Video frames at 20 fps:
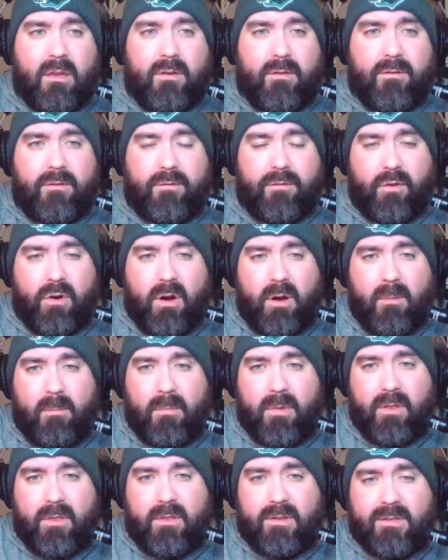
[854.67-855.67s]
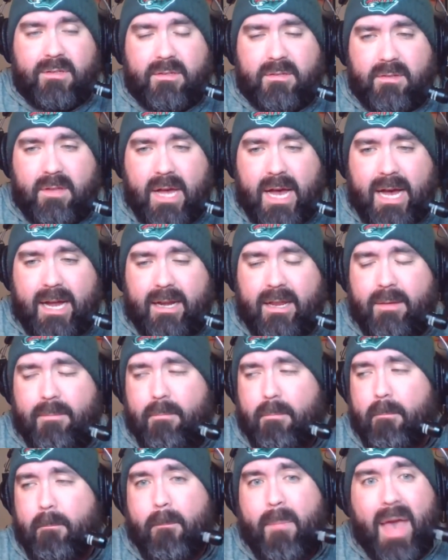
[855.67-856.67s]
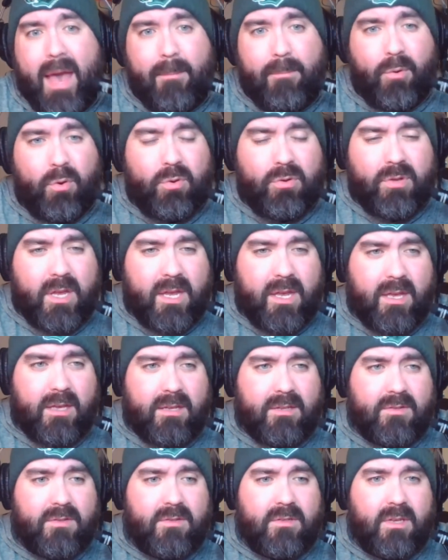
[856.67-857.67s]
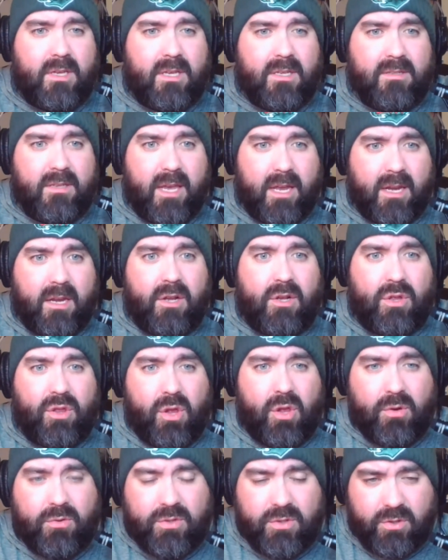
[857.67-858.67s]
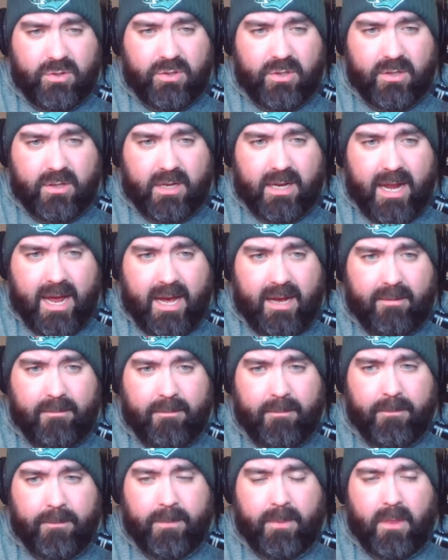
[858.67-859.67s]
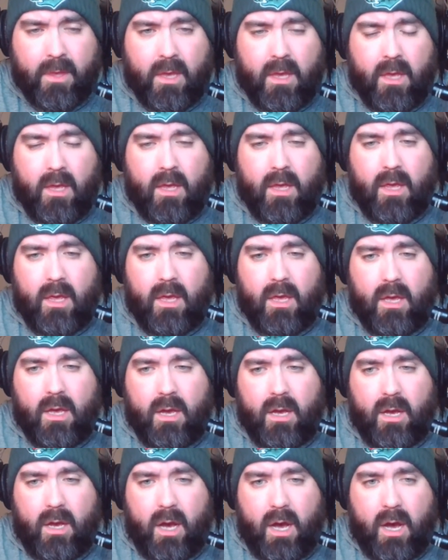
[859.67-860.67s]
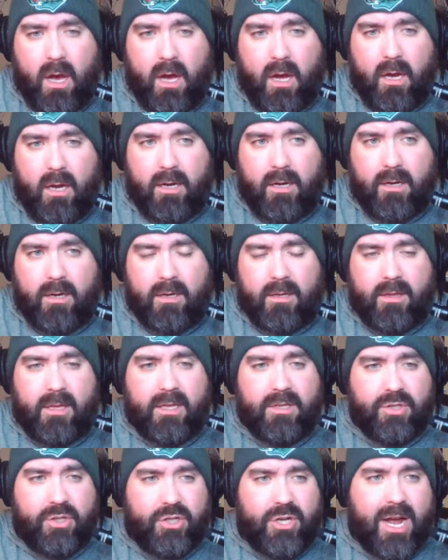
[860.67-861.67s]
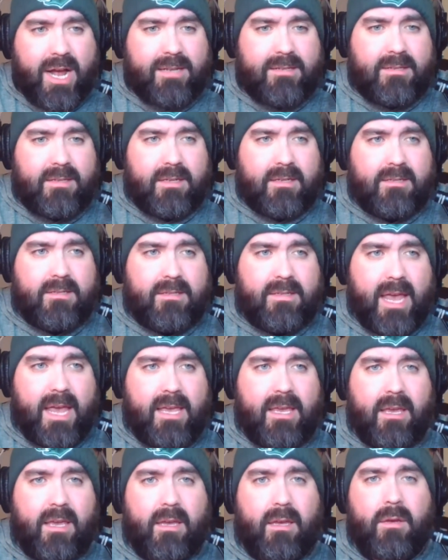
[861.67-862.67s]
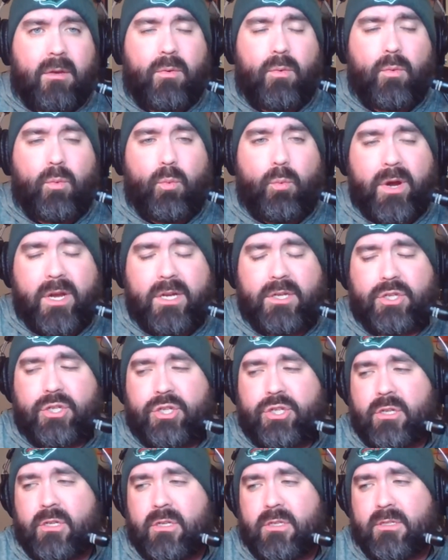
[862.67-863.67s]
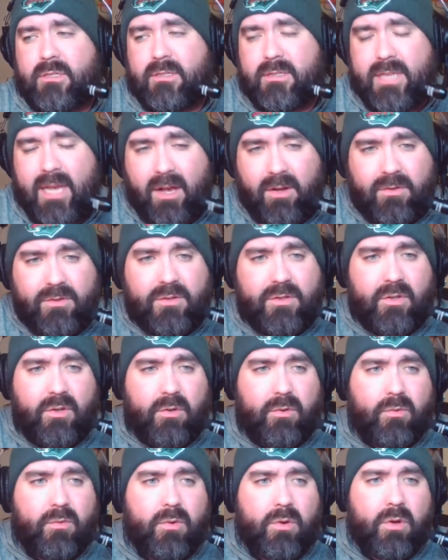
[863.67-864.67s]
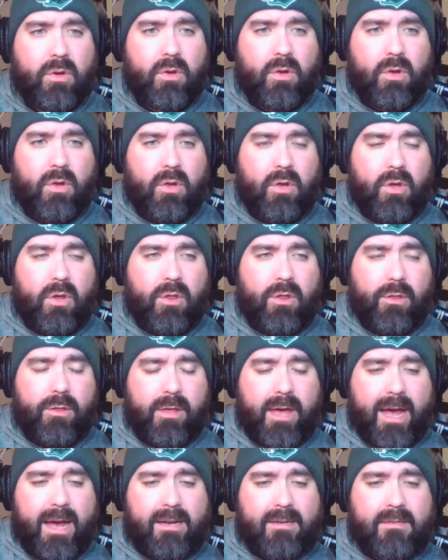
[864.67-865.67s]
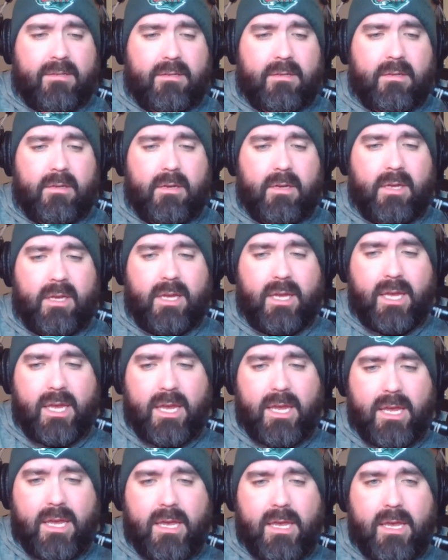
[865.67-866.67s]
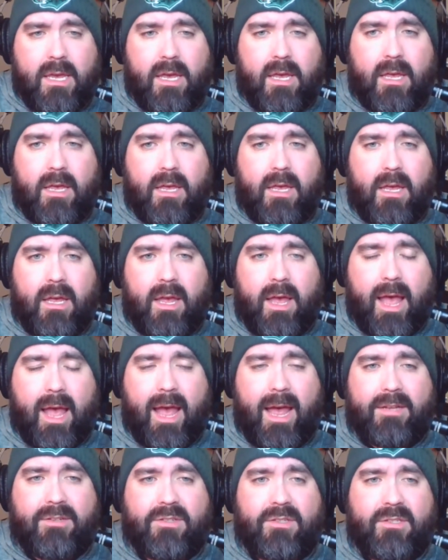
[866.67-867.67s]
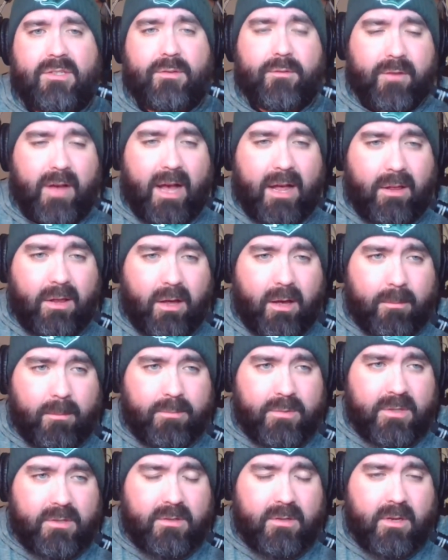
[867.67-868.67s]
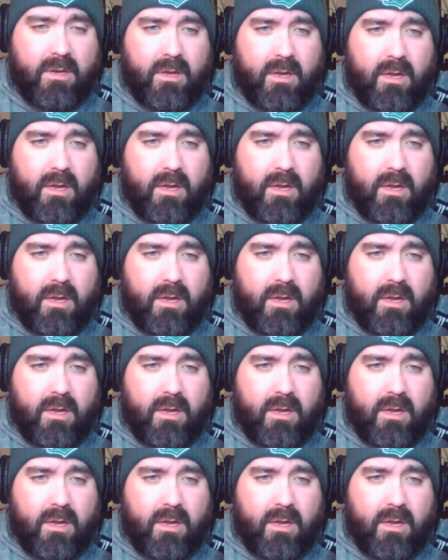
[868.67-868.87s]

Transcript: from the slot. Matt Boldy is, he's getting closer to the net on these shots that he's taking, which tells you that he has developed